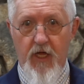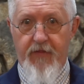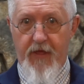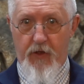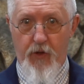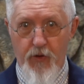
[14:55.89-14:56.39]

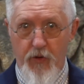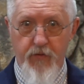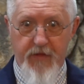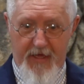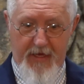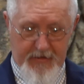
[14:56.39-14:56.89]
That who
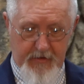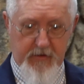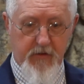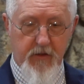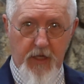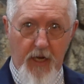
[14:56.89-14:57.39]
they had
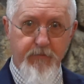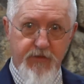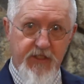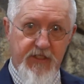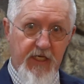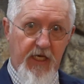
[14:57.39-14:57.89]
come to
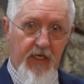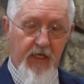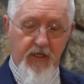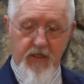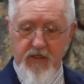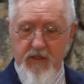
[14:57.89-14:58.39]

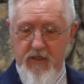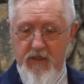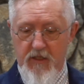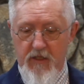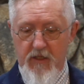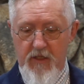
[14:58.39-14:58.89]
see
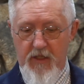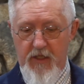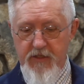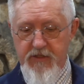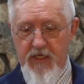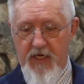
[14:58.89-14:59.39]

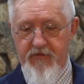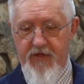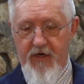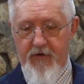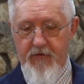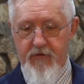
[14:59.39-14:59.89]
is not there.